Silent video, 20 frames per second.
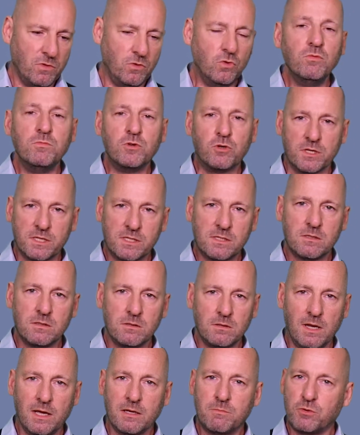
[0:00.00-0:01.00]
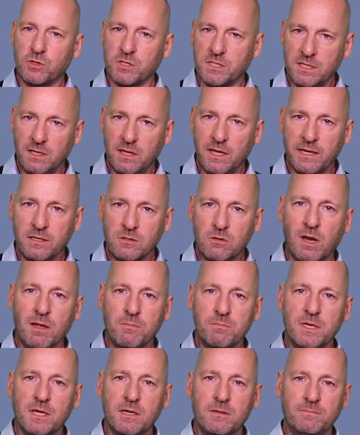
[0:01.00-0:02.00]
numerous, like Brazil and
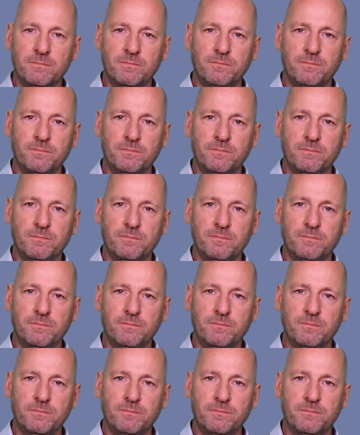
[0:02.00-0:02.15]
Colombia.